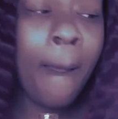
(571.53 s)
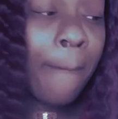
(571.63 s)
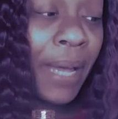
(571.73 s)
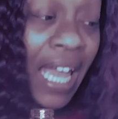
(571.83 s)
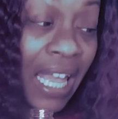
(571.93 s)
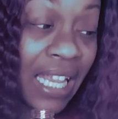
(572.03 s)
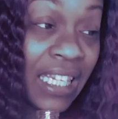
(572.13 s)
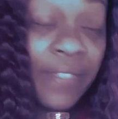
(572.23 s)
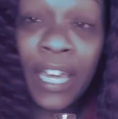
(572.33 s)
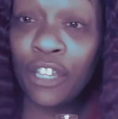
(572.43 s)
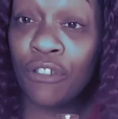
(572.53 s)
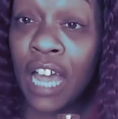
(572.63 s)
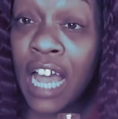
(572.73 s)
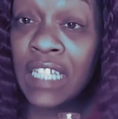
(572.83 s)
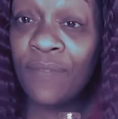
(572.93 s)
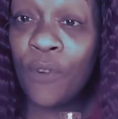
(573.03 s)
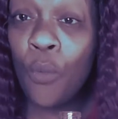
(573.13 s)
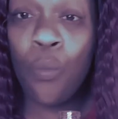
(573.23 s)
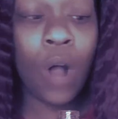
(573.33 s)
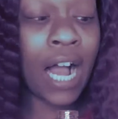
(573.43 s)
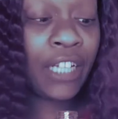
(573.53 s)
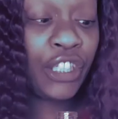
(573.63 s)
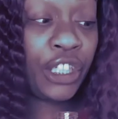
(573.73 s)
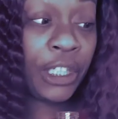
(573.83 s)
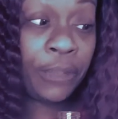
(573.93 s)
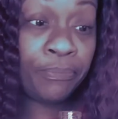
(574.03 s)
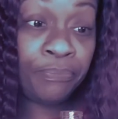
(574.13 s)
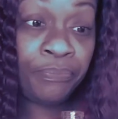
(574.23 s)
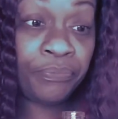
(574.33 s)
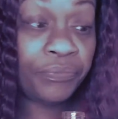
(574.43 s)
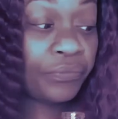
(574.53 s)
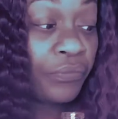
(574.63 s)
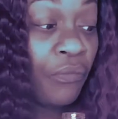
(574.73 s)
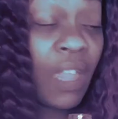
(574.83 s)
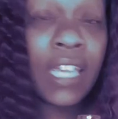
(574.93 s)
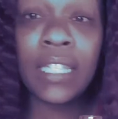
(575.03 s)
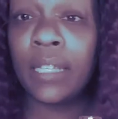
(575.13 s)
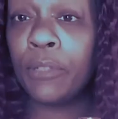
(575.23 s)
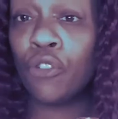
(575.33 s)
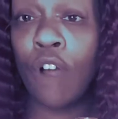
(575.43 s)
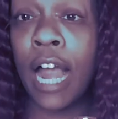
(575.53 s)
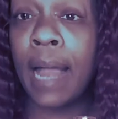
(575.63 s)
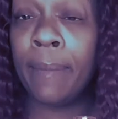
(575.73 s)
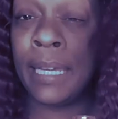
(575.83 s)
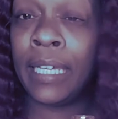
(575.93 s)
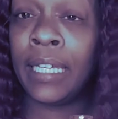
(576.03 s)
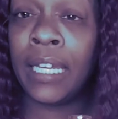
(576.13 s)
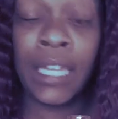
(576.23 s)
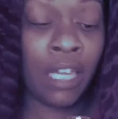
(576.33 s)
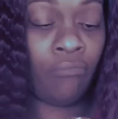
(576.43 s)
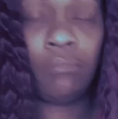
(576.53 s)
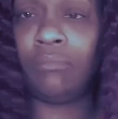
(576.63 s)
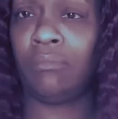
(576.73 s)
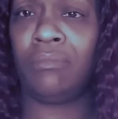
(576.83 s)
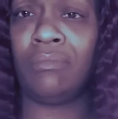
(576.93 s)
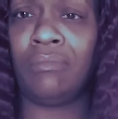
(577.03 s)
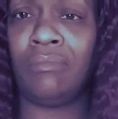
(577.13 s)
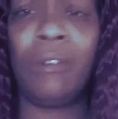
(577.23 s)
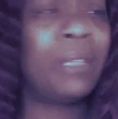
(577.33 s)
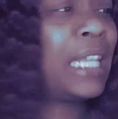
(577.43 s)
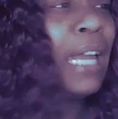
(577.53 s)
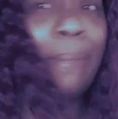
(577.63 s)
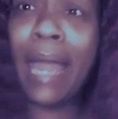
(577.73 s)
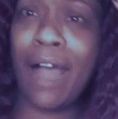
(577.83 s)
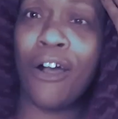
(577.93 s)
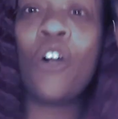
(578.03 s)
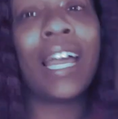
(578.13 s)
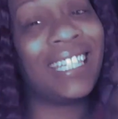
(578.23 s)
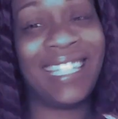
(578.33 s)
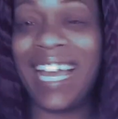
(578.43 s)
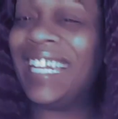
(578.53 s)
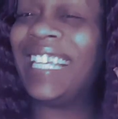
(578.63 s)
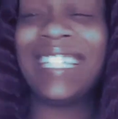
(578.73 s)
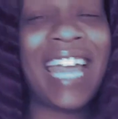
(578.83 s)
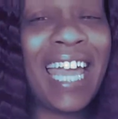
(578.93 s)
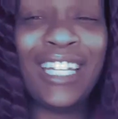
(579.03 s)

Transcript: But thank you guys for watching, subscribing. What was that about? Okay, that's time to